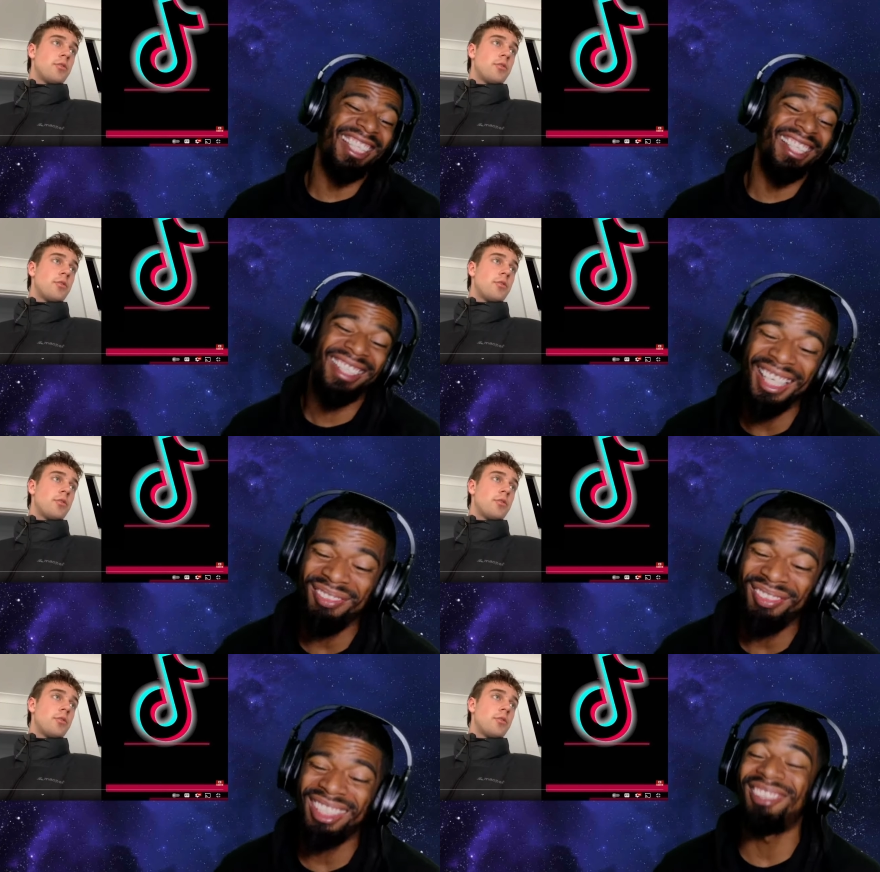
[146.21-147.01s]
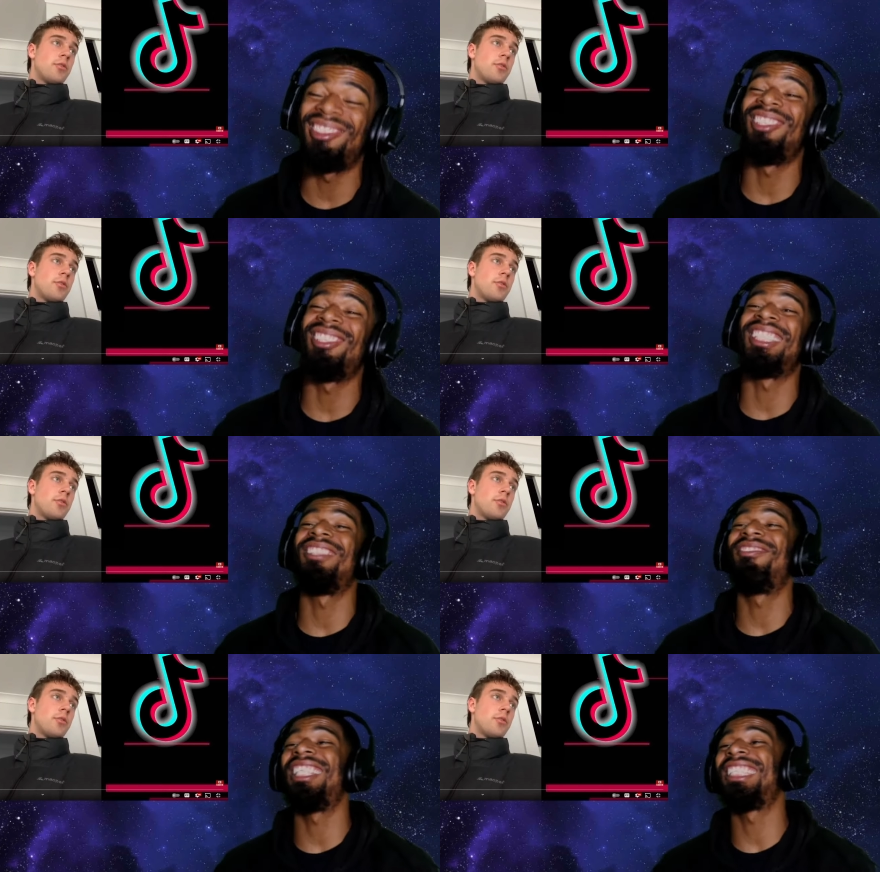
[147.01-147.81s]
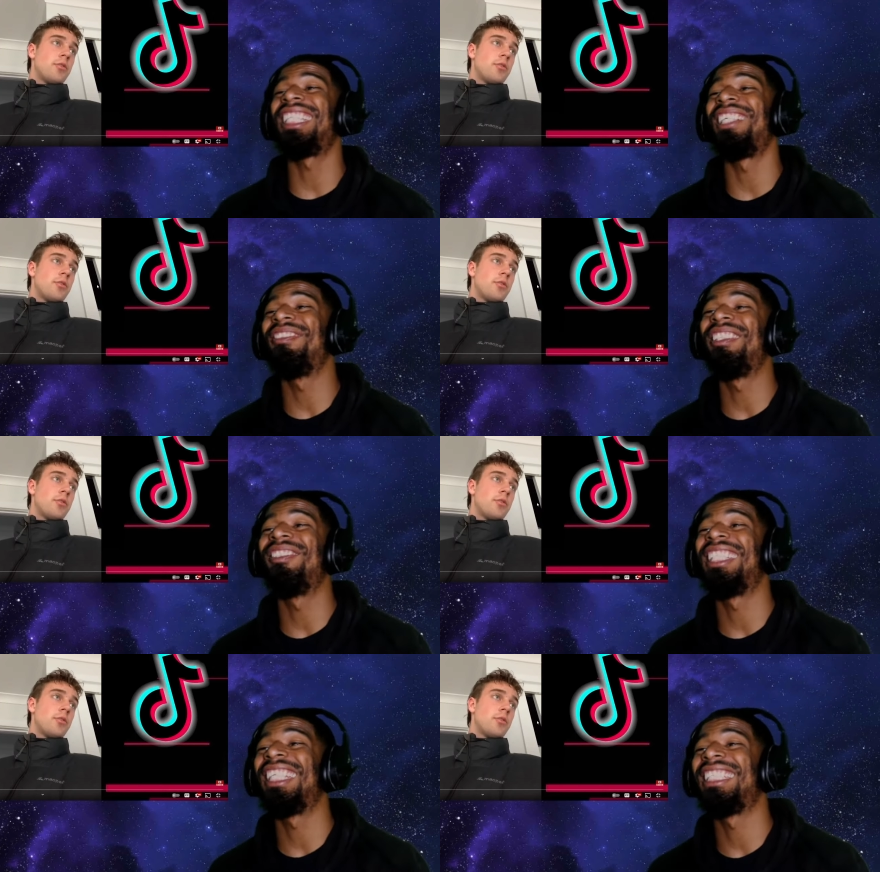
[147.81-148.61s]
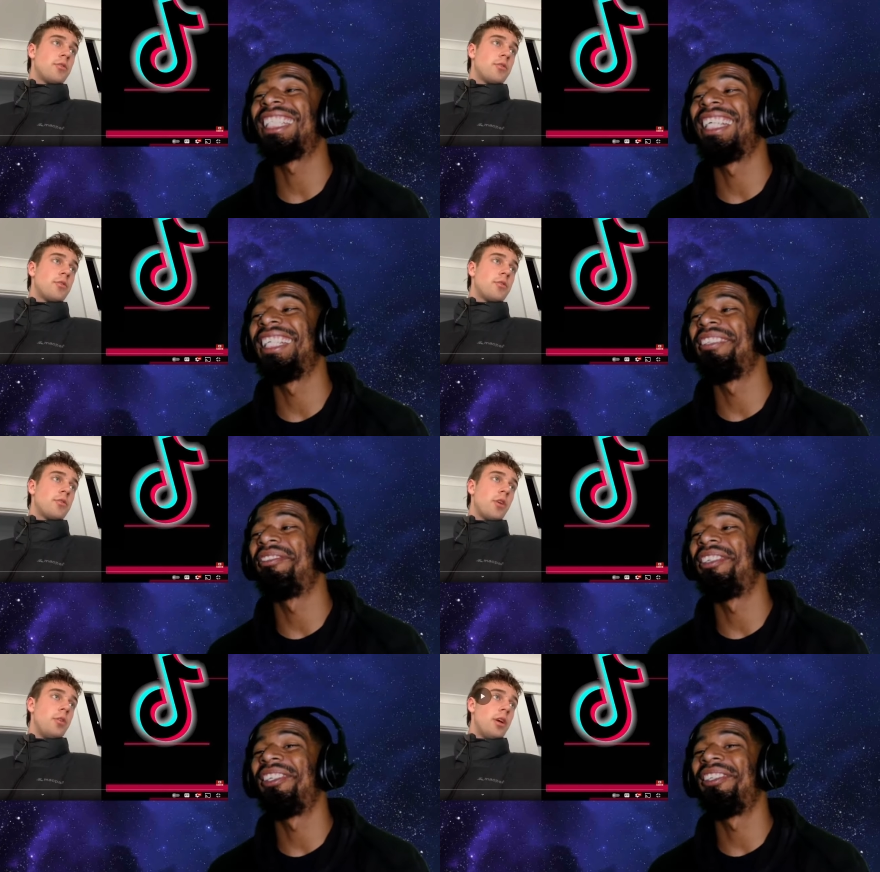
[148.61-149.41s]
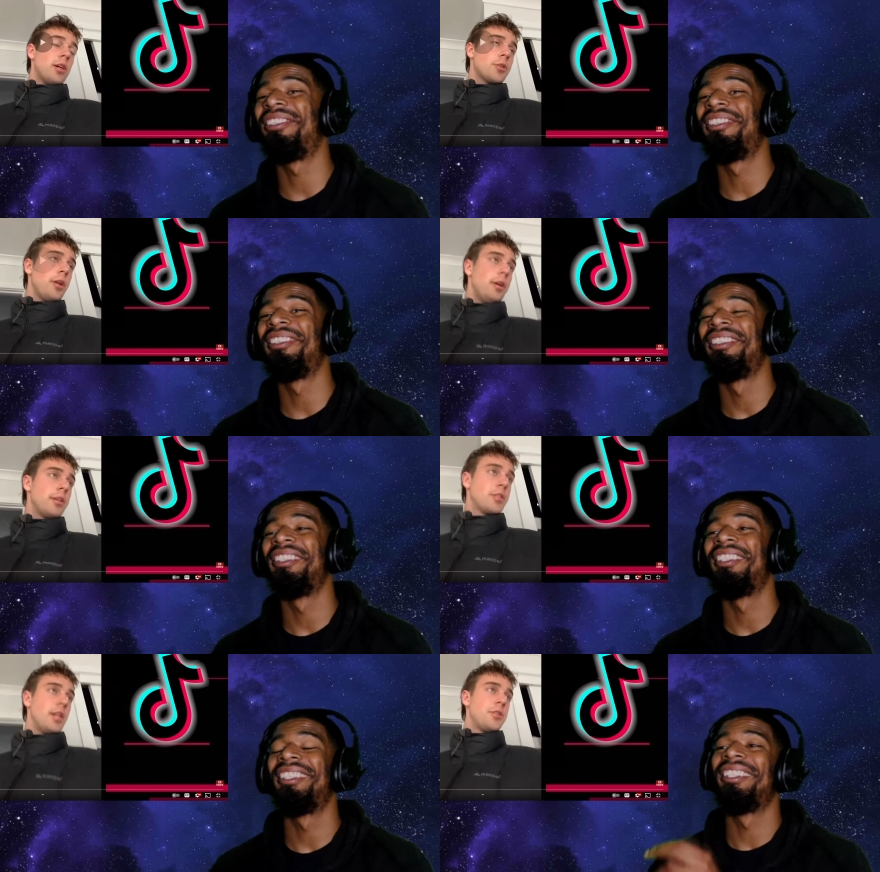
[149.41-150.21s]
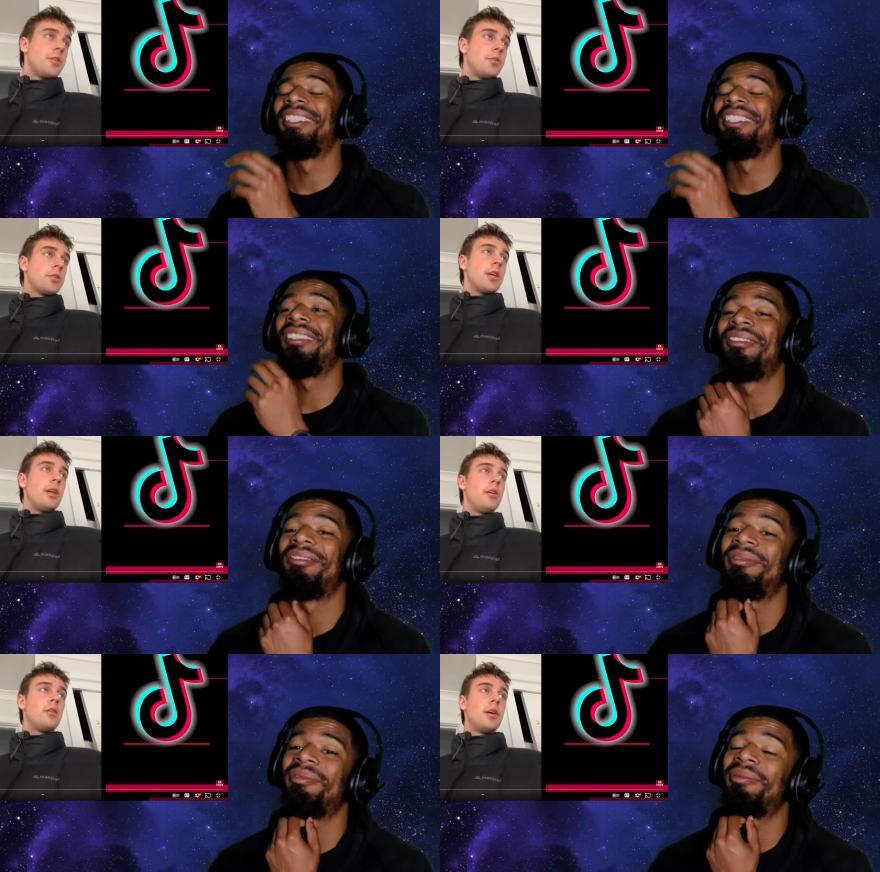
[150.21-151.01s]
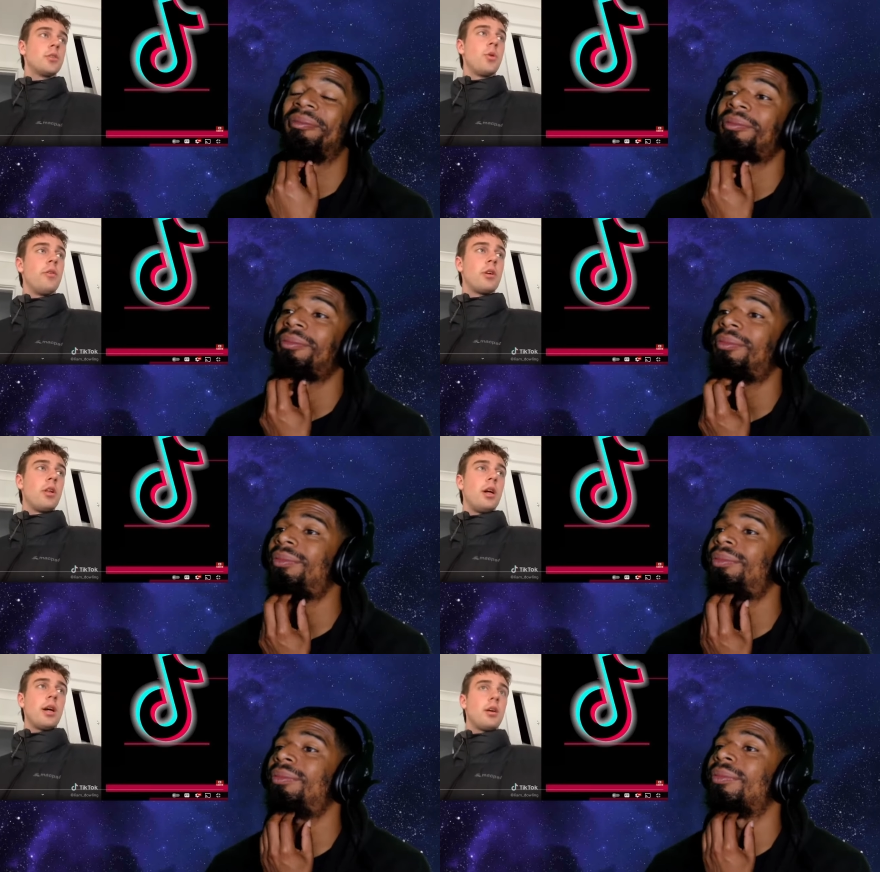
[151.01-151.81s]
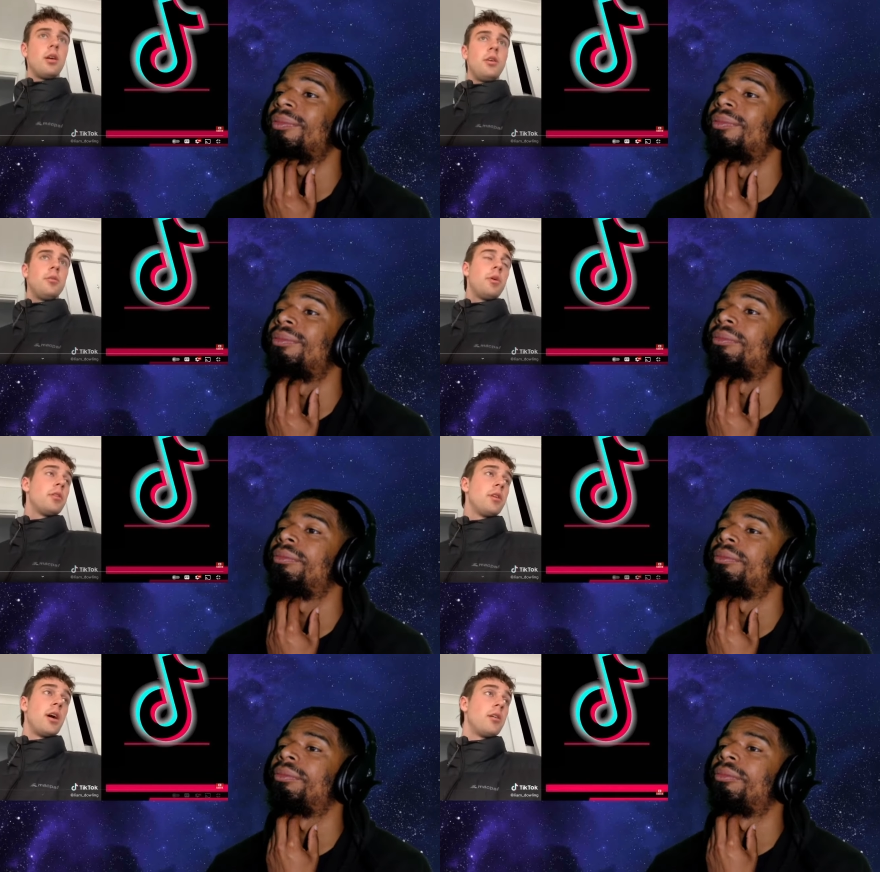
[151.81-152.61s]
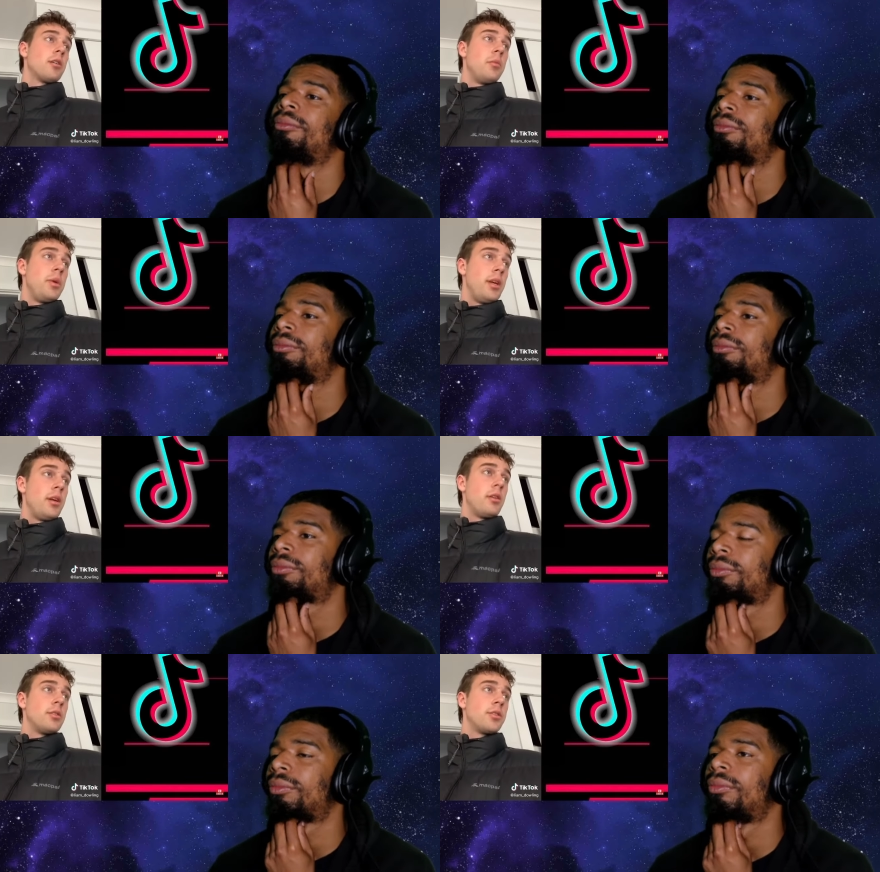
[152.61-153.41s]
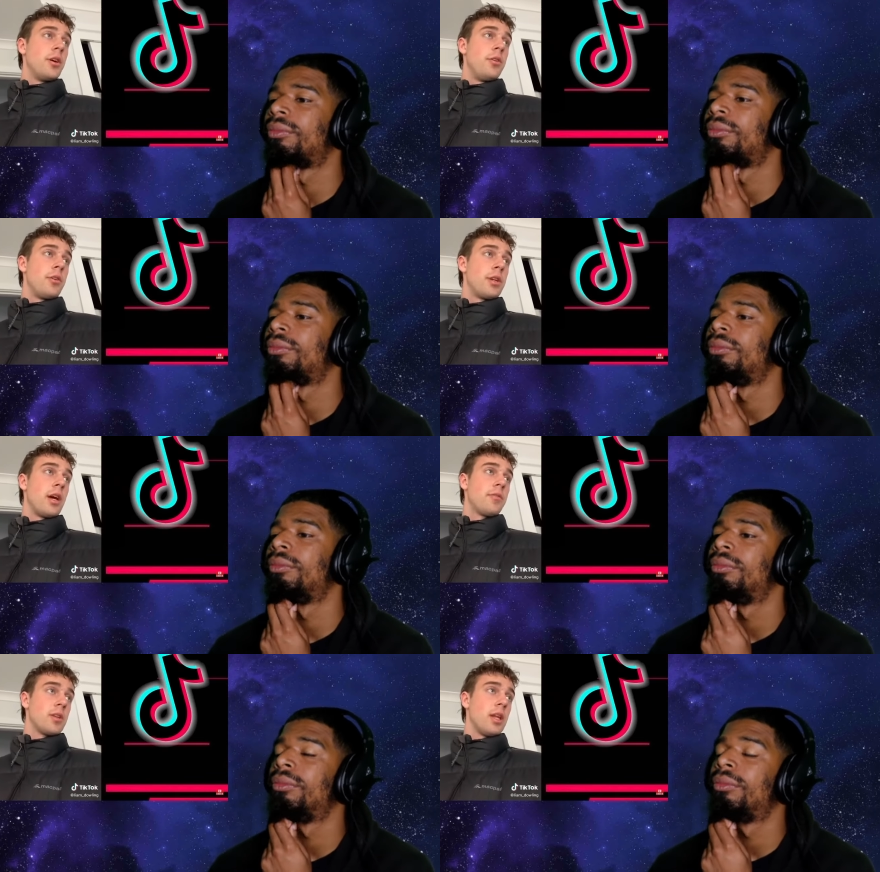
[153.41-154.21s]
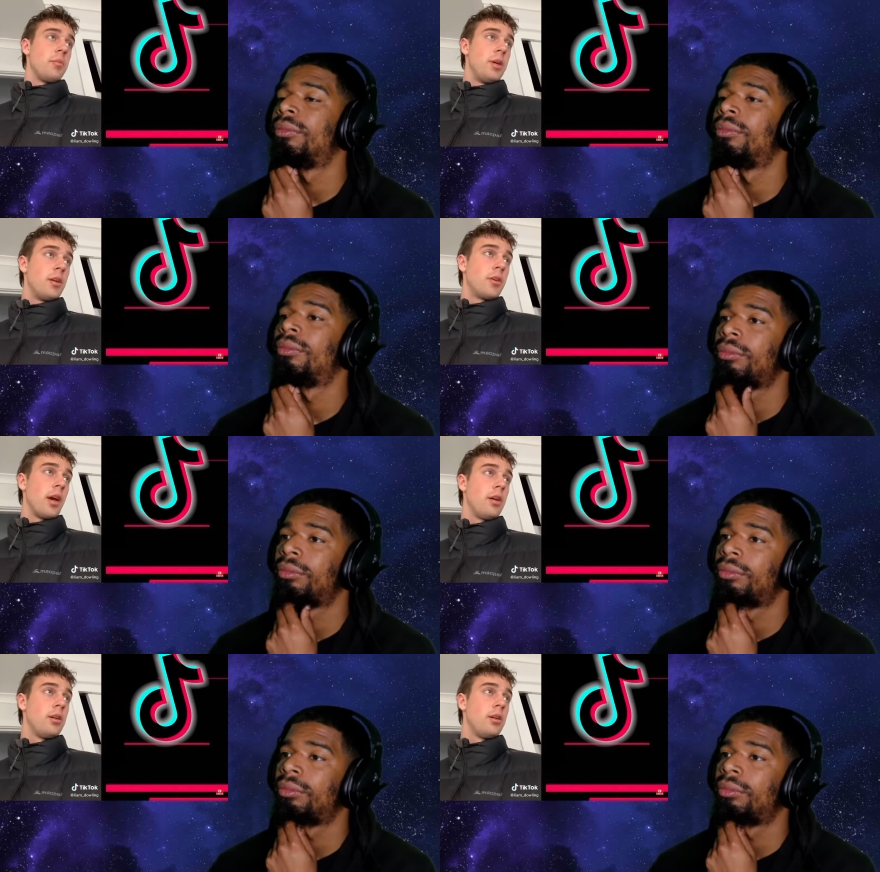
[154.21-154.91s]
Speaker 1: Jamie confuses the mess out of me with that slang. Bro. So the
Speaker 2: Australian exchange student's getting here around twelve o'clock. Uh, your mother and I aren't going to be here, so you're going to have to let him in, okay?